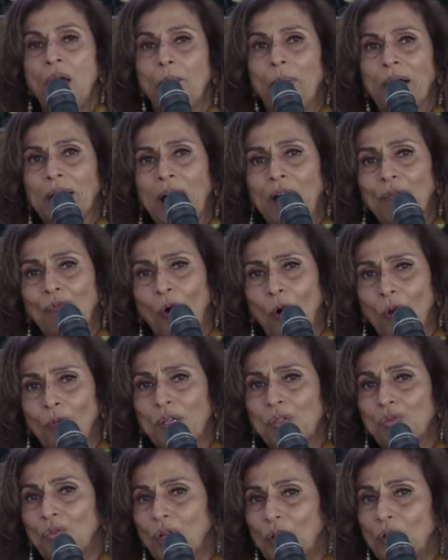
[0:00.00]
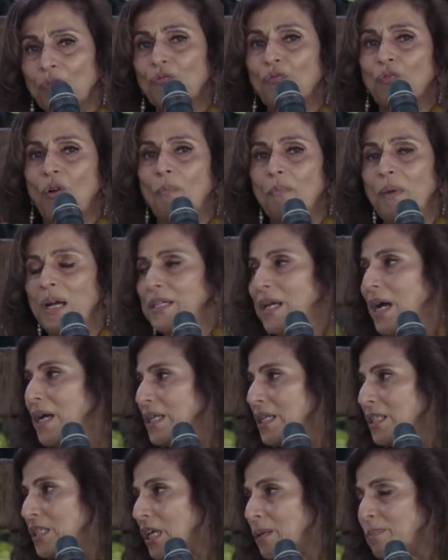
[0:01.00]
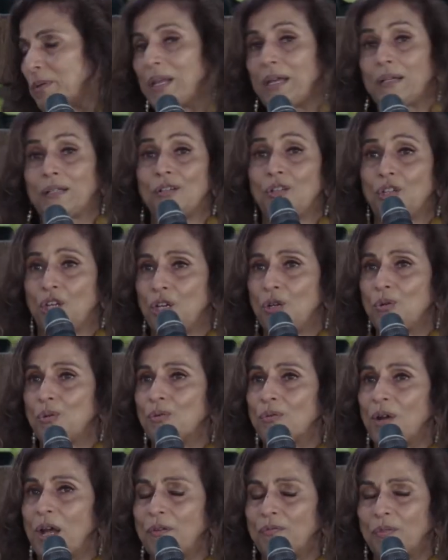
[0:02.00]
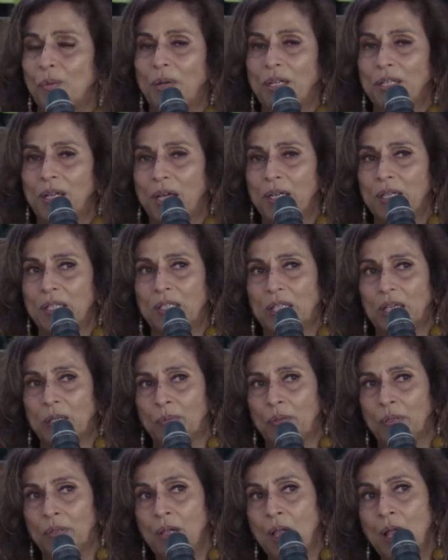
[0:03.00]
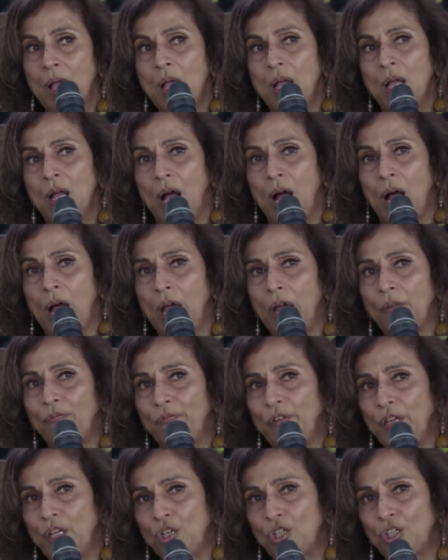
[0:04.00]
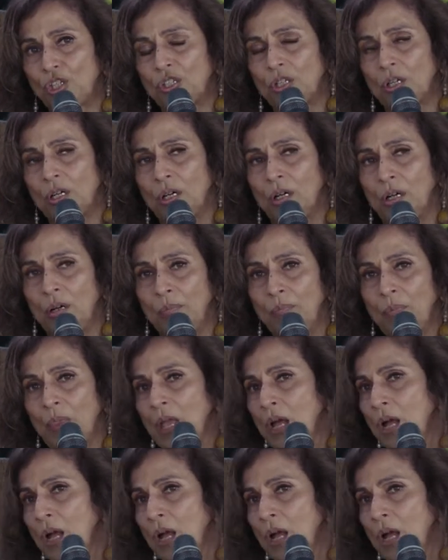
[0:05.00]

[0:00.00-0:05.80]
But I've always written from my dining table. I continue to write from my dining table. I finished a